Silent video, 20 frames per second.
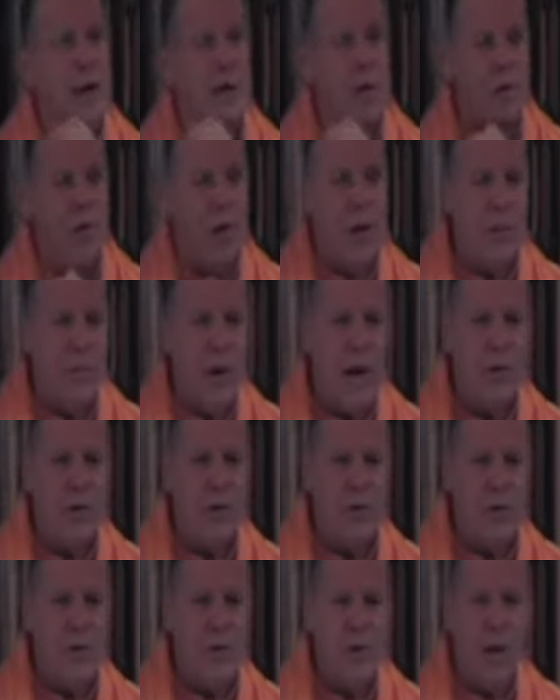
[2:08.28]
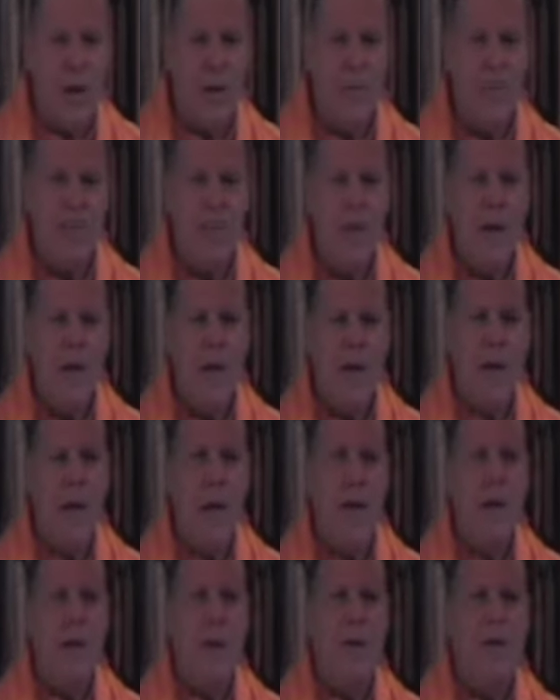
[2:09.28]
and the great masters said,
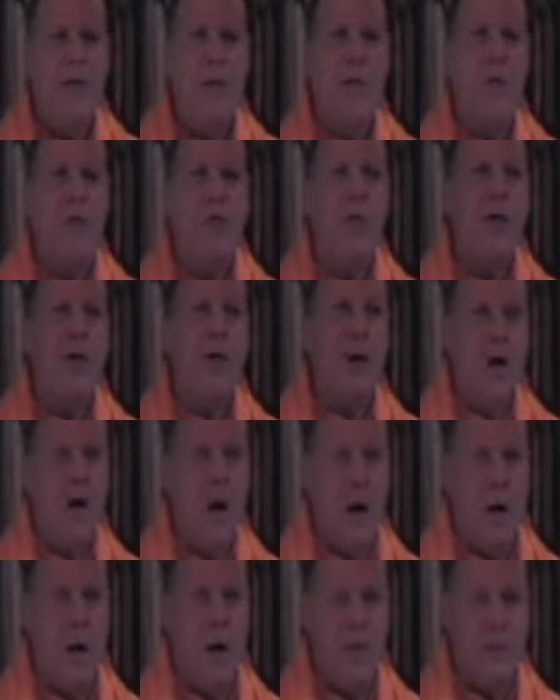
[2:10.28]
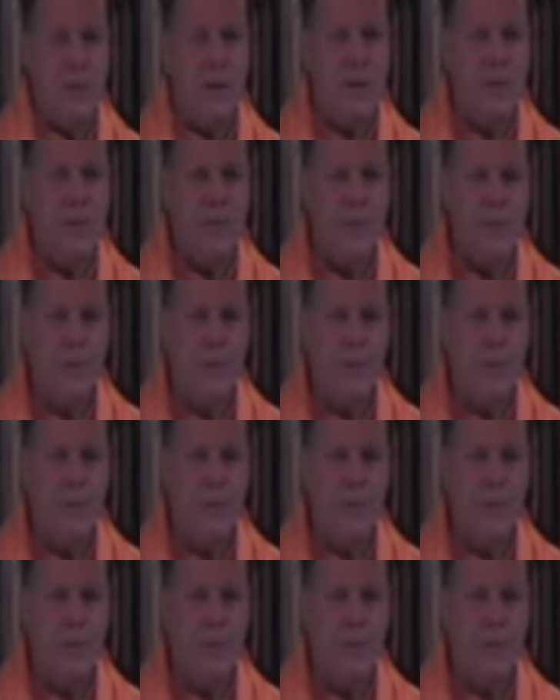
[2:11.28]
the three columns